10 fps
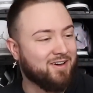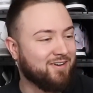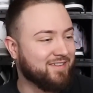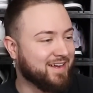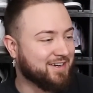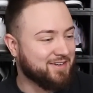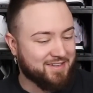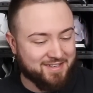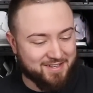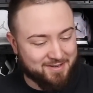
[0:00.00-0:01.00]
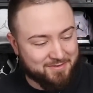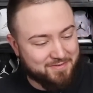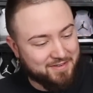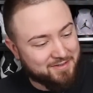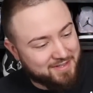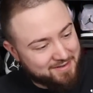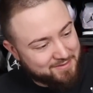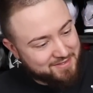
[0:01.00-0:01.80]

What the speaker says: all that good stuff. You know, that